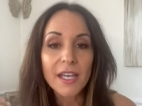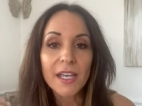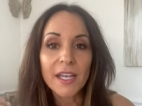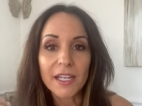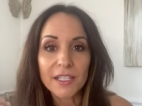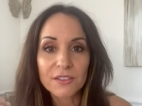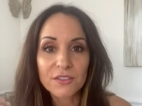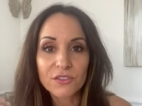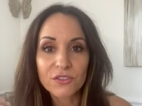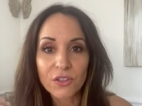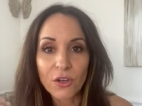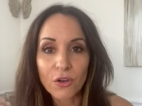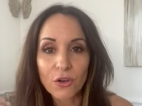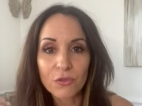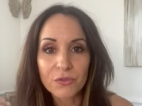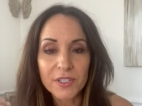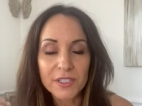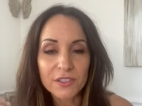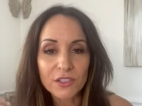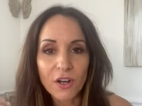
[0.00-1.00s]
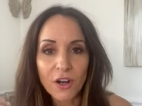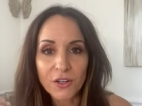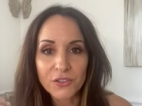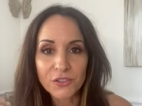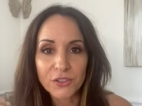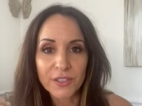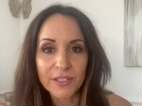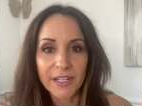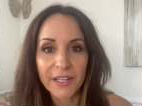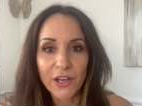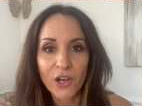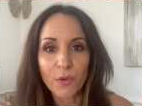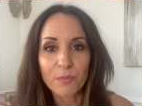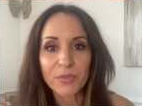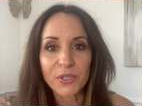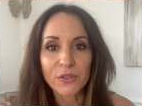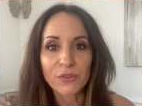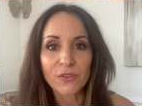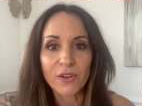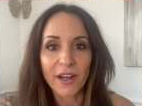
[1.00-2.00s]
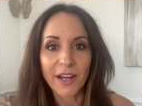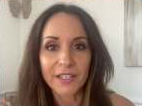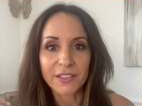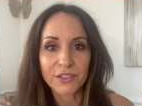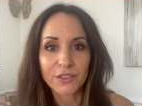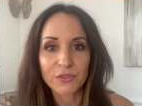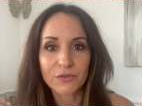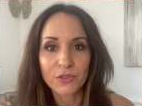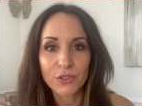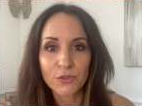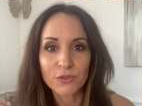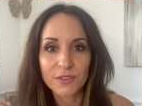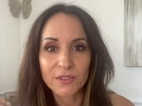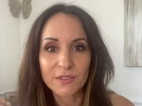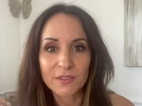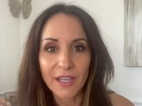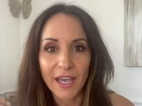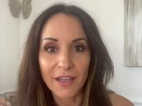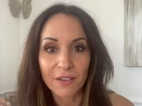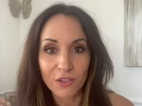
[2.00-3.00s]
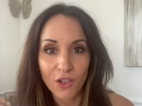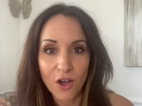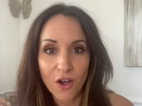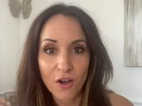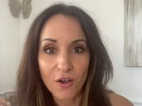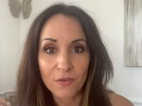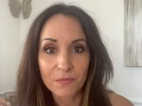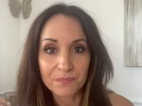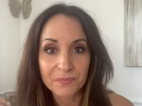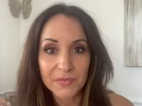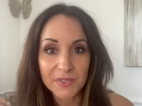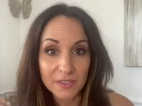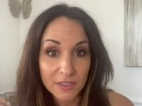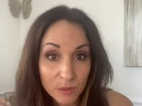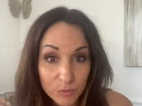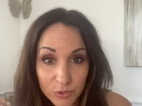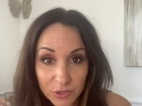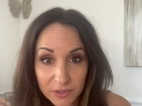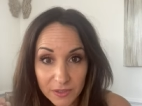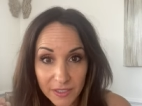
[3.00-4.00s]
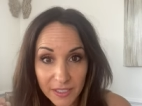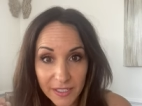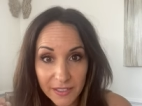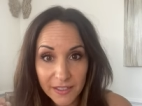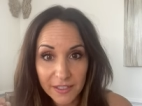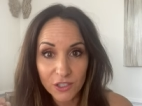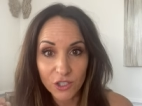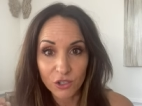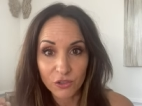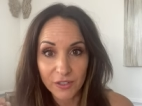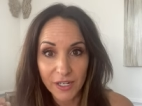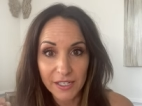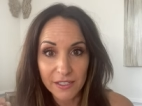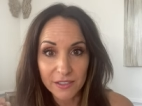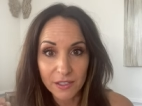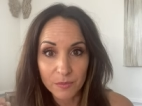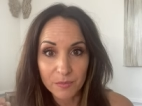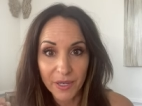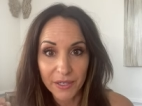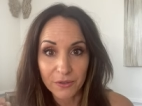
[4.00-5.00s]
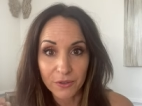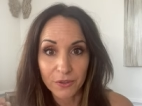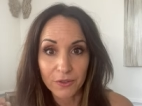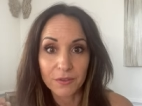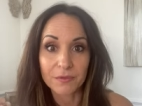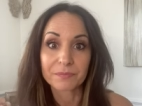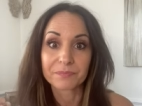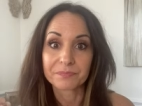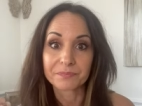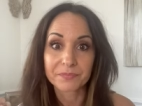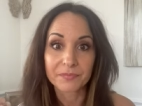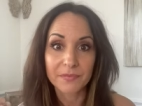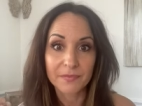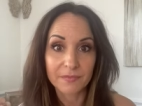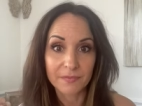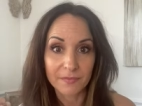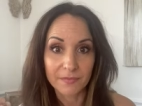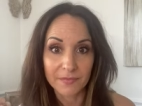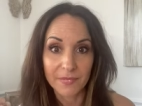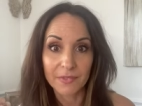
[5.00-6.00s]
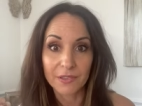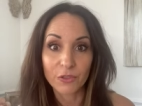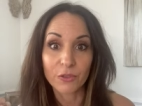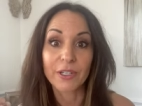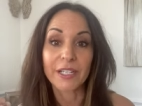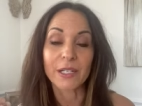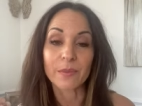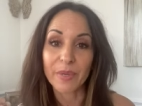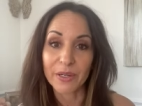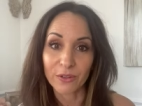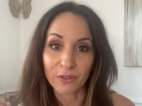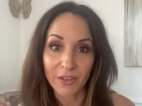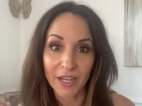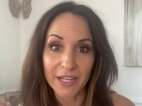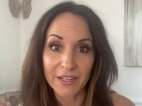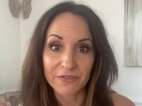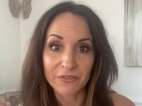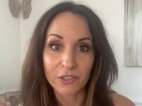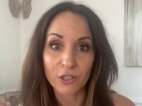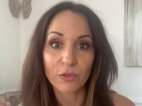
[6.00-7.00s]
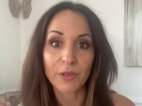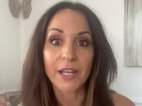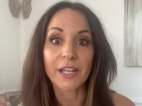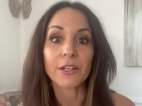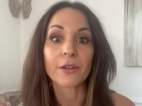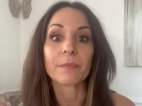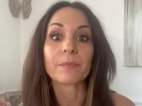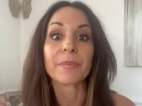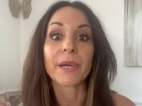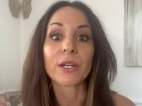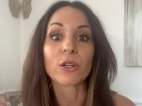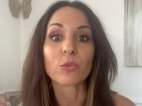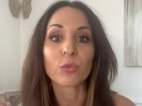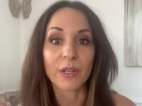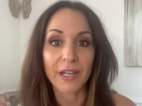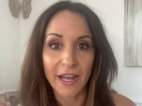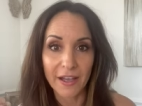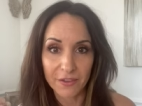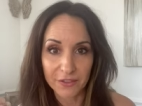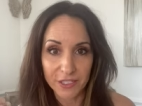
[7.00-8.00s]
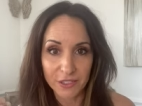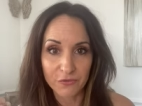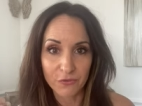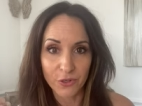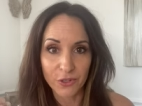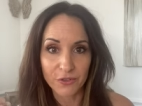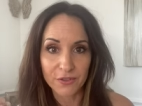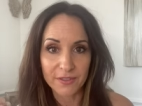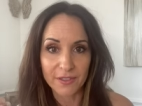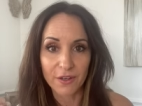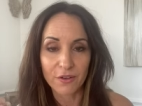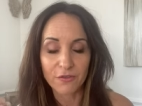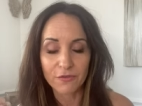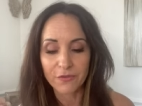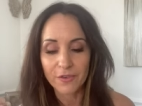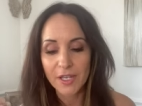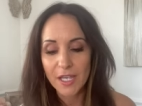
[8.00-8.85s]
And so these cards are going to help you kind of use that law deliberately and create a better create a better life, create your better reality for yourself.